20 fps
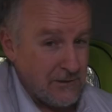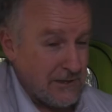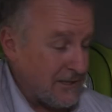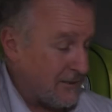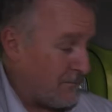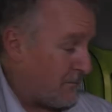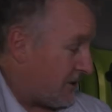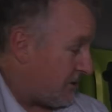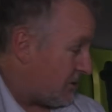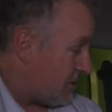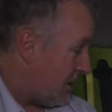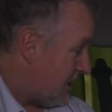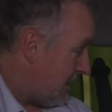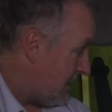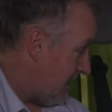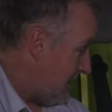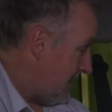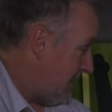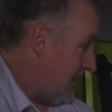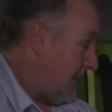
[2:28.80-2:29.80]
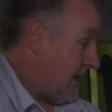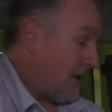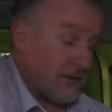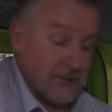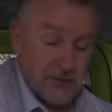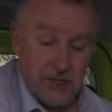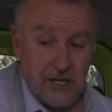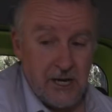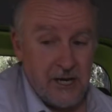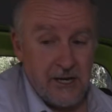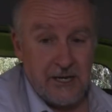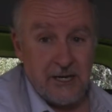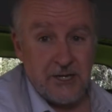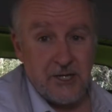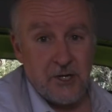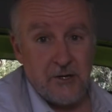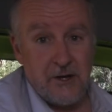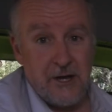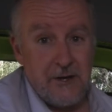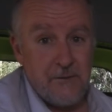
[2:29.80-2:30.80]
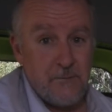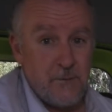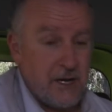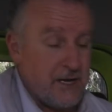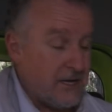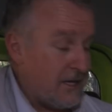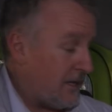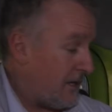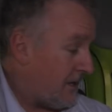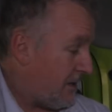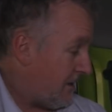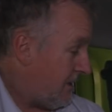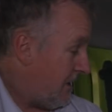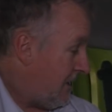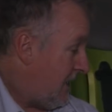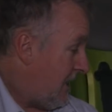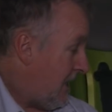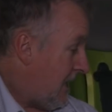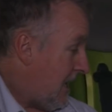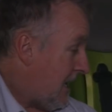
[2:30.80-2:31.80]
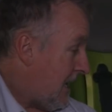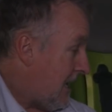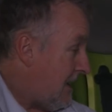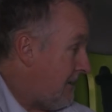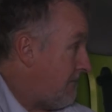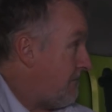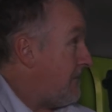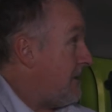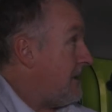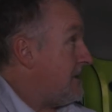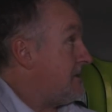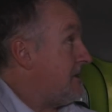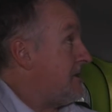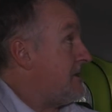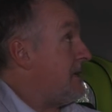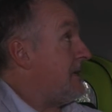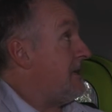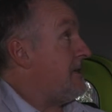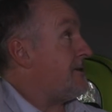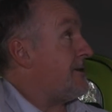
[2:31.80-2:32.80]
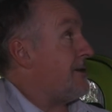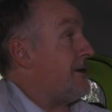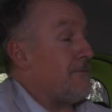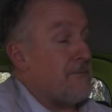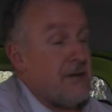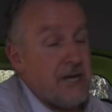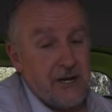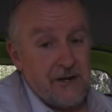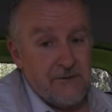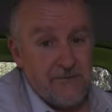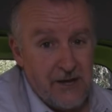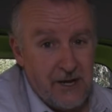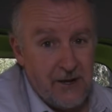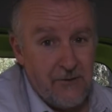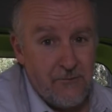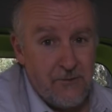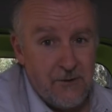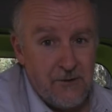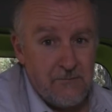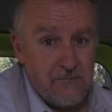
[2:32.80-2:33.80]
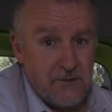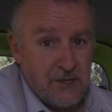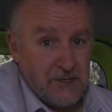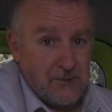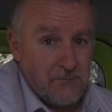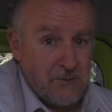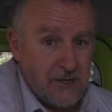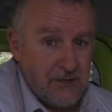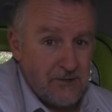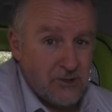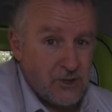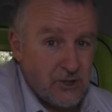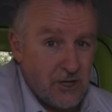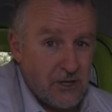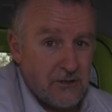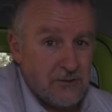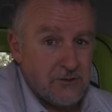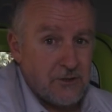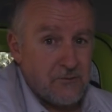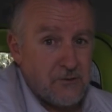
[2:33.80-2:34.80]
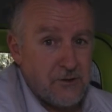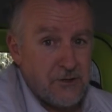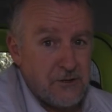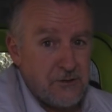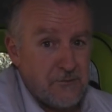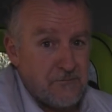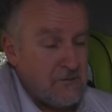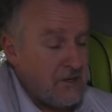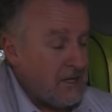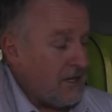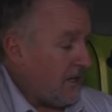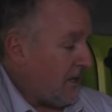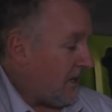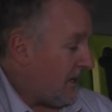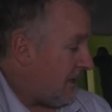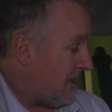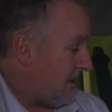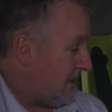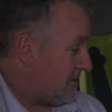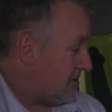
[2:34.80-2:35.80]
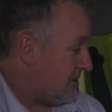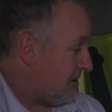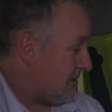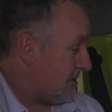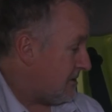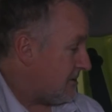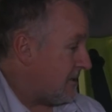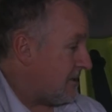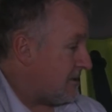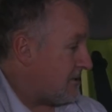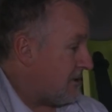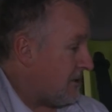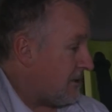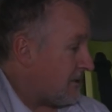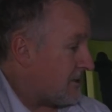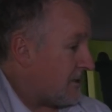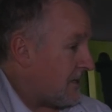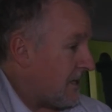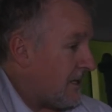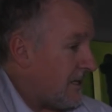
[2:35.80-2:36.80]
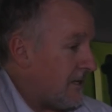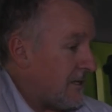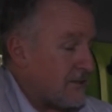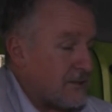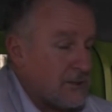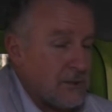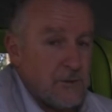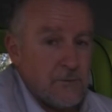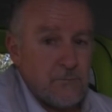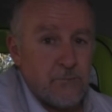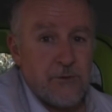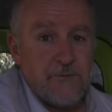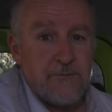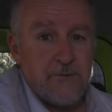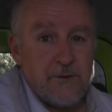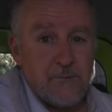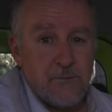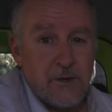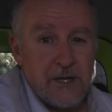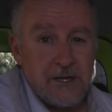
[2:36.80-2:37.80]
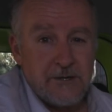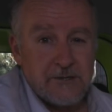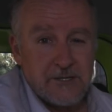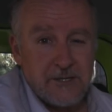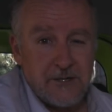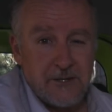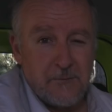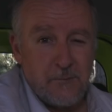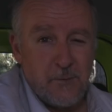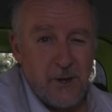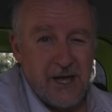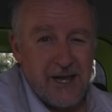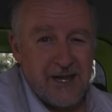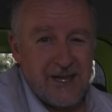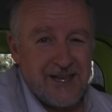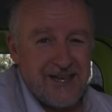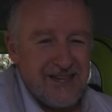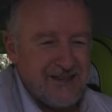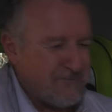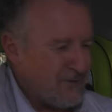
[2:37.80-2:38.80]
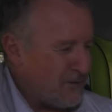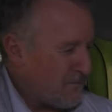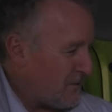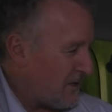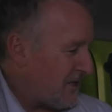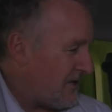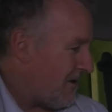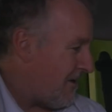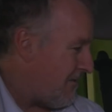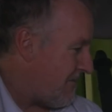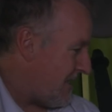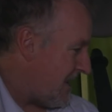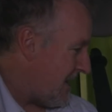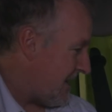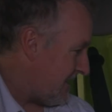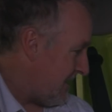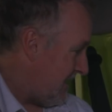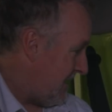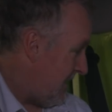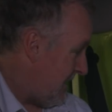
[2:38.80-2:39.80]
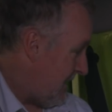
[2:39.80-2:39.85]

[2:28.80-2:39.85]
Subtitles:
little bit cheeky, because you don't get your own back here. There's a decent amount of headroom, decent amount of shoulder room, as long as there's not 2 buffy blokes in the back. But beyond that,